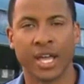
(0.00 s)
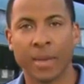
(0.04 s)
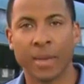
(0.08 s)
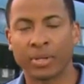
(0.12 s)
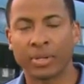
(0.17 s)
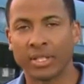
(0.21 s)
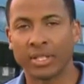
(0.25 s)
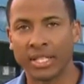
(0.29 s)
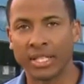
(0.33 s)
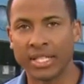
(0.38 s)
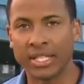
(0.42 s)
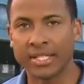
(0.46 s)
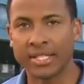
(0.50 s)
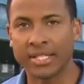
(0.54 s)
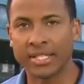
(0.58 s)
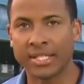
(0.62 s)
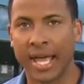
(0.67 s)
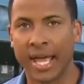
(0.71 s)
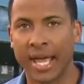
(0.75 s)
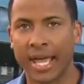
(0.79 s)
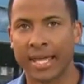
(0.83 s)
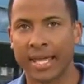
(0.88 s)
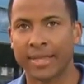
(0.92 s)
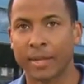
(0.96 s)
Police
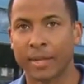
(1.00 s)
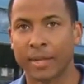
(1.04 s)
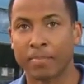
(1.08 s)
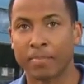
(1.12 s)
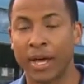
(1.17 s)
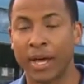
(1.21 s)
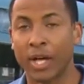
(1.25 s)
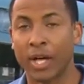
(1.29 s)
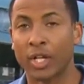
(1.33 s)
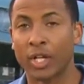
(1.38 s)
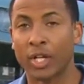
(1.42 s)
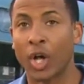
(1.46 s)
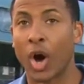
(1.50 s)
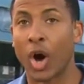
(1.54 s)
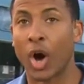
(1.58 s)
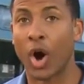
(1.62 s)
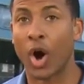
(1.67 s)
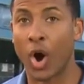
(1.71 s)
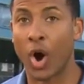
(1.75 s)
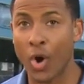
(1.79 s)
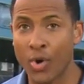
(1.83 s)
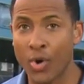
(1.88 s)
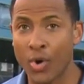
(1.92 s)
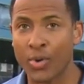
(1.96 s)
say that Bell
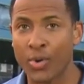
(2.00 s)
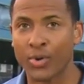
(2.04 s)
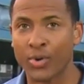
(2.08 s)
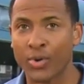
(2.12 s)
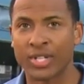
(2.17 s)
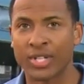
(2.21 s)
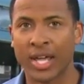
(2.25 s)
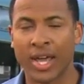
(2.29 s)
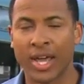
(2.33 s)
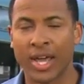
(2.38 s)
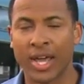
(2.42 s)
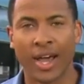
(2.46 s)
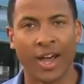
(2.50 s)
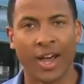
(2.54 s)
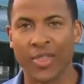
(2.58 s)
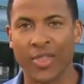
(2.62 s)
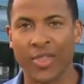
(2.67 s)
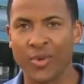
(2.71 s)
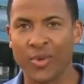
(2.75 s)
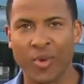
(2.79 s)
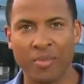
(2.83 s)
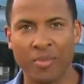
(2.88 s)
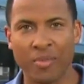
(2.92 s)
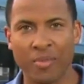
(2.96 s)
owed uh,
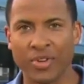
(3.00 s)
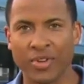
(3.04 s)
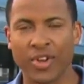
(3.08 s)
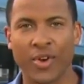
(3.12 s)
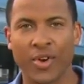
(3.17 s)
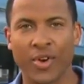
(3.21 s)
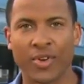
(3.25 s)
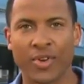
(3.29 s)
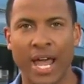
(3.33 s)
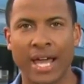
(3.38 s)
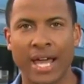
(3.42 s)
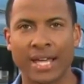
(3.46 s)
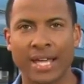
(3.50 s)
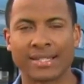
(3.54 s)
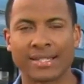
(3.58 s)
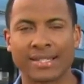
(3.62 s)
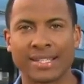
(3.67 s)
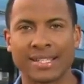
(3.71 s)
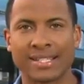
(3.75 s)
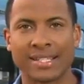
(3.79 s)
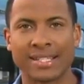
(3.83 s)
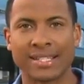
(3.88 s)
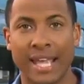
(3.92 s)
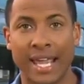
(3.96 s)
the woman known as
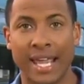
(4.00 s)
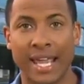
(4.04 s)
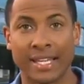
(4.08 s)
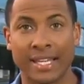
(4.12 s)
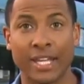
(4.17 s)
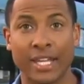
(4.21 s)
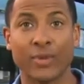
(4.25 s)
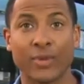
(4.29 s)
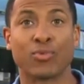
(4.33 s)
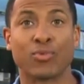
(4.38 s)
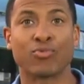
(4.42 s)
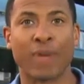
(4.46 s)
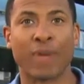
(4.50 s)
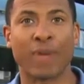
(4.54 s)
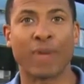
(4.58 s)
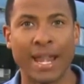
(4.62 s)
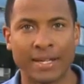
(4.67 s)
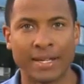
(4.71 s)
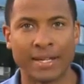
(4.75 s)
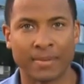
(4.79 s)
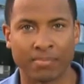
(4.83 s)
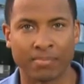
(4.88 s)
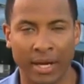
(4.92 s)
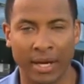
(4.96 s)
Sadie
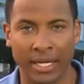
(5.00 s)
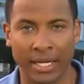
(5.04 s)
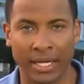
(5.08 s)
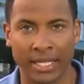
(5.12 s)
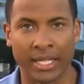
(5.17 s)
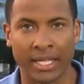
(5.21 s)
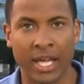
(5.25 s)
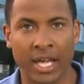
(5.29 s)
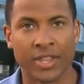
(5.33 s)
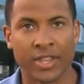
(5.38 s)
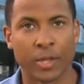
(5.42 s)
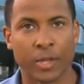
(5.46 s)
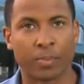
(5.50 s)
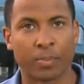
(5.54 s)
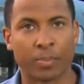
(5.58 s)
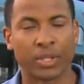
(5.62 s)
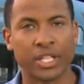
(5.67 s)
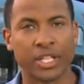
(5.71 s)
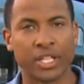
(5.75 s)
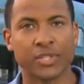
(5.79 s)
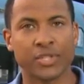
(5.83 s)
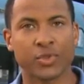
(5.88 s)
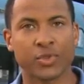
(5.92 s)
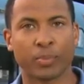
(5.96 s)
rent money. The
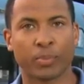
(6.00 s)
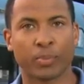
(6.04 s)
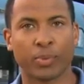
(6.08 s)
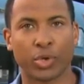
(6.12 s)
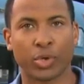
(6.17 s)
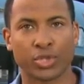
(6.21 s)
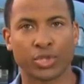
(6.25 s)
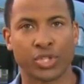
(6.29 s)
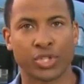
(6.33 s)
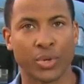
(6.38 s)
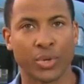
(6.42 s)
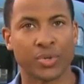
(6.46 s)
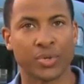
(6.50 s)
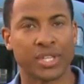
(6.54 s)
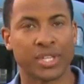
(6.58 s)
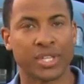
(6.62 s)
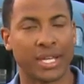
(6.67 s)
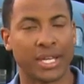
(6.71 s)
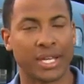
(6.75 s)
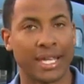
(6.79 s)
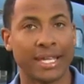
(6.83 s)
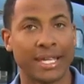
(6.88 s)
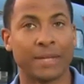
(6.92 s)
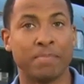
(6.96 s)
police report shows
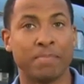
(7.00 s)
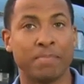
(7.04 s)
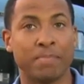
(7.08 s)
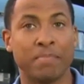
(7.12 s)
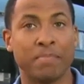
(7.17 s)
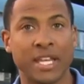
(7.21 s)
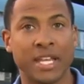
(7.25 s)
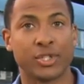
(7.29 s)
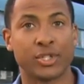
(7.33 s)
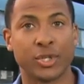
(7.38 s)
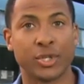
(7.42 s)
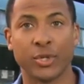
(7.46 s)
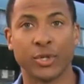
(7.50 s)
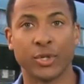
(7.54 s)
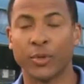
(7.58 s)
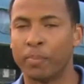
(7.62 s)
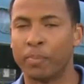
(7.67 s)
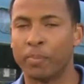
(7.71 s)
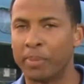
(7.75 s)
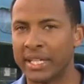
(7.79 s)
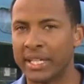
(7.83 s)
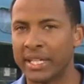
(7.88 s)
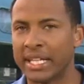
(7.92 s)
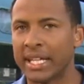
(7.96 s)
that he admitted to
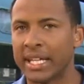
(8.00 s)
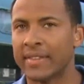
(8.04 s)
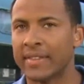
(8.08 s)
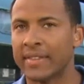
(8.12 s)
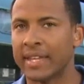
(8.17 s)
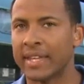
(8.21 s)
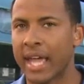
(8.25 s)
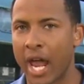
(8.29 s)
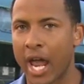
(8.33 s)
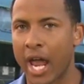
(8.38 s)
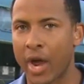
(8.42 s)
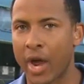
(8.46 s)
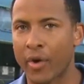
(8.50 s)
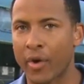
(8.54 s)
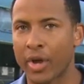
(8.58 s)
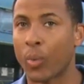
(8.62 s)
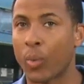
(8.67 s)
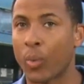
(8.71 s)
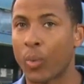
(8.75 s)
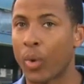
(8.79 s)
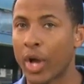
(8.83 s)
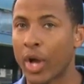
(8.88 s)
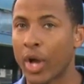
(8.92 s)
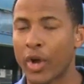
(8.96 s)
being in the area
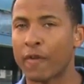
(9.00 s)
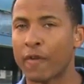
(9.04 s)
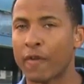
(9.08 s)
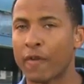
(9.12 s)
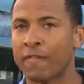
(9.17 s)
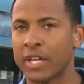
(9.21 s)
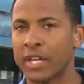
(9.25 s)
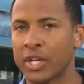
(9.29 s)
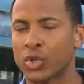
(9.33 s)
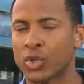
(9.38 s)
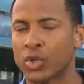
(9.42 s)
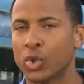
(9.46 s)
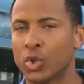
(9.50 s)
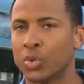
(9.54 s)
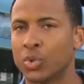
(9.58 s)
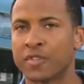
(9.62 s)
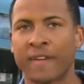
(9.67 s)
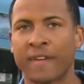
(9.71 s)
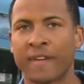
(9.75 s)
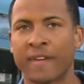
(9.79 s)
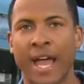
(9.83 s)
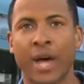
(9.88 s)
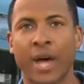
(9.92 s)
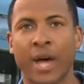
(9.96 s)
where her vehicle was
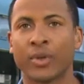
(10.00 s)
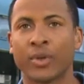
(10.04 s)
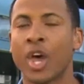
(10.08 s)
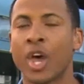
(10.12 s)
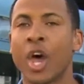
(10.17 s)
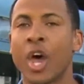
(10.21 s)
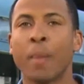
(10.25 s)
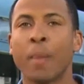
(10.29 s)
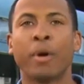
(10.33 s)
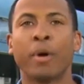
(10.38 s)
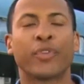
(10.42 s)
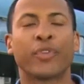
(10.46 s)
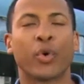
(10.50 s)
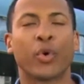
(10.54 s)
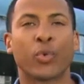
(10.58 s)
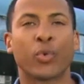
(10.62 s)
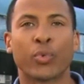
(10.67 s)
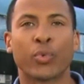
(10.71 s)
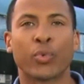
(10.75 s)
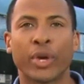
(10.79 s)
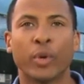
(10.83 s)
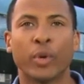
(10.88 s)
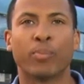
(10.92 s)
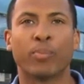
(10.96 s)
found, but the
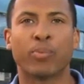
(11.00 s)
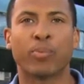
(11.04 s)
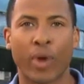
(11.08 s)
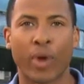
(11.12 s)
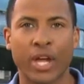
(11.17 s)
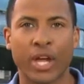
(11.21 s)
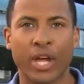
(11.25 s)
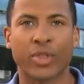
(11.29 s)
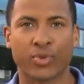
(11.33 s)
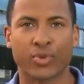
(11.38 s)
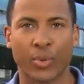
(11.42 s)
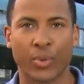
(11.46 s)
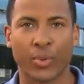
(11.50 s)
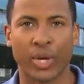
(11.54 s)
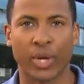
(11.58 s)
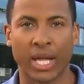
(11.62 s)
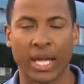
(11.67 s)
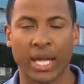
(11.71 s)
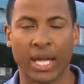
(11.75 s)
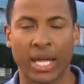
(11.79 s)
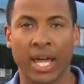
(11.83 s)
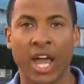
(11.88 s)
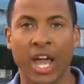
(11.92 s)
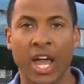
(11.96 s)
real breakthrough
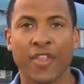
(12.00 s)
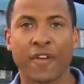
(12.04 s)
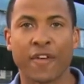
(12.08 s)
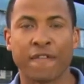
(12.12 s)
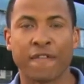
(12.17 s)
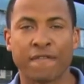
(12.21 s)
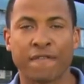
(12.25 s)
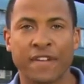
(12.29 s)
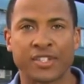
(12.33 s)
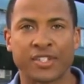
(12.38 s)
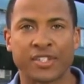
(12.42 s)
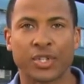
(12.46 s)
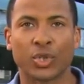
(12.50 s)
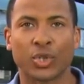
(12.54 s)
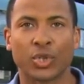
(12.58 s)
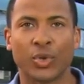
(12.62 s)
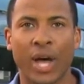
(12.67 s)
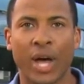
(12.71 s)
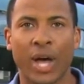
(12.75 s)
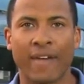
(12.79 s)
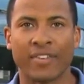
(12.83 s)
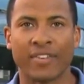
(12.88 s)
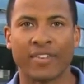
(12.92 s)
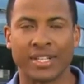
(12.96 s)
here, the physical
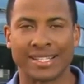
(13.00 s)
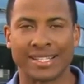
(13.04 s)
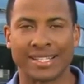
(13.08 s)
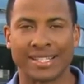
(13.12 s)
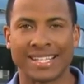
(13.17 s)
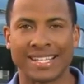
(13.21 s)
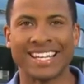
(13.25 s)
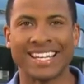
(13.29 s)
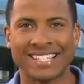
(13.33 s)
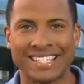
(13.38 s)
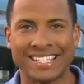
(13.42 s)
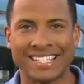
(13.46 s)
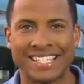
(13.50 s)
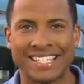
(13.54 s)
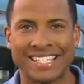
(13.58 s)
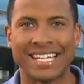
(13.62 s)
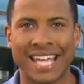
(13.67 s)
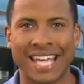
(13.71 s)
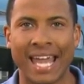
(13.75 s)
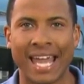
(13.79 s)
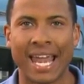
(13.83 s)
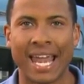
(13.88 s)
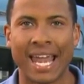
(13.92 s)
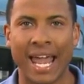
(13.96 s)
evidence, his
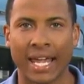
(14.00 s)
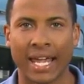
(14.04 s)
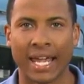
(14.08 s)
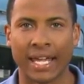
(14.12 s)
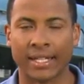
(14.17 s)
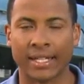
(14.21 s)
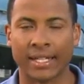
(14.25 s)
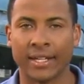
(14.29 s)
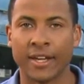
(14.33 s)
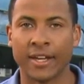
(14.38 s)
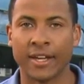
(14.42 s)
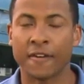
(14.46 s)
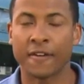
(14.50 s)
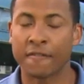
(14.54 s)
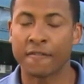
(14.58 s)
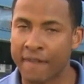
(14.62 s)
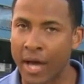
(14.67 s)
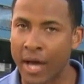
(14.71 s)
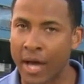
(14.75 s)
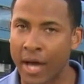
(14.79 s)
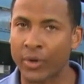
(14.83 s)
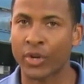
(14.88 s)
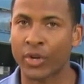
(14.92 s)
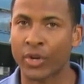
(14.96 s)
DNA
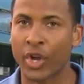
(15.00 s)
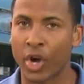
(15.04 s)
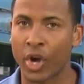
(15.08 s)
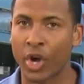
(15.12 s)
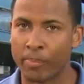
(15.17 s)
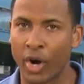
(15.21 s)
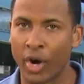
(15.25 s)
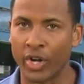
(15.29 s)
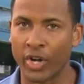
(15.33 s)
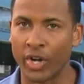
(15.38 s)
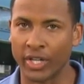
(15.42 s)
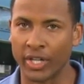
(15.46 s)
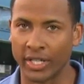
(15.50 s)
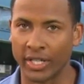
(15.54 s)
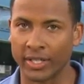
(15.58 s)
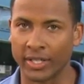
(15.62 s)
found on her body.